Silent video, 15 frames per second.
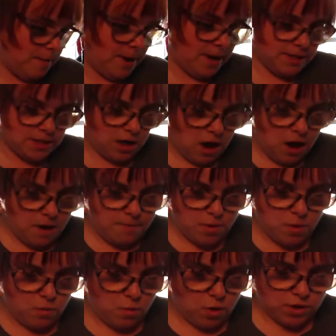picked up
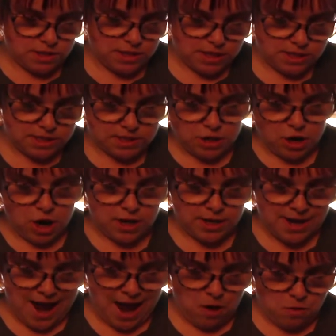was this skirt.
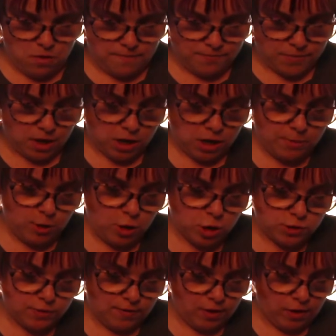Now, I'm gonna be
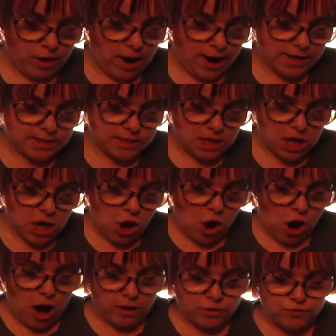honest with you guys,
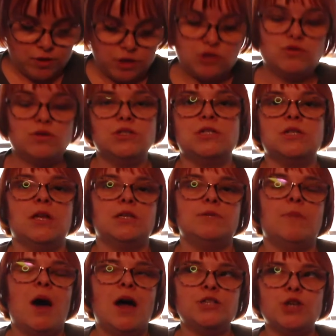I was really drawn to this,
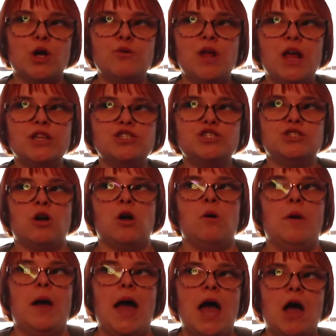but I don't actually
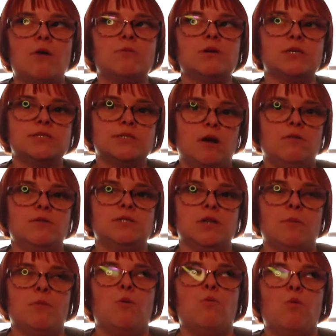know how I'm going to style this
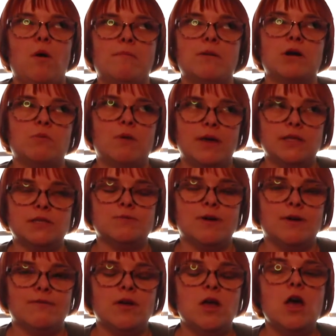up or what I'm going to wear this
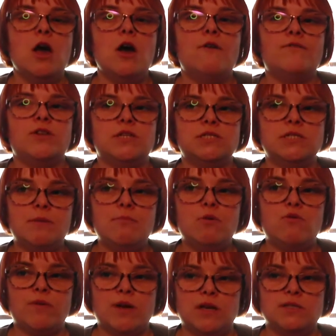with, for the
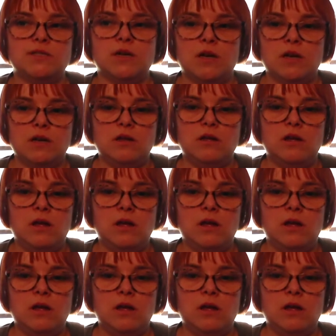simple reason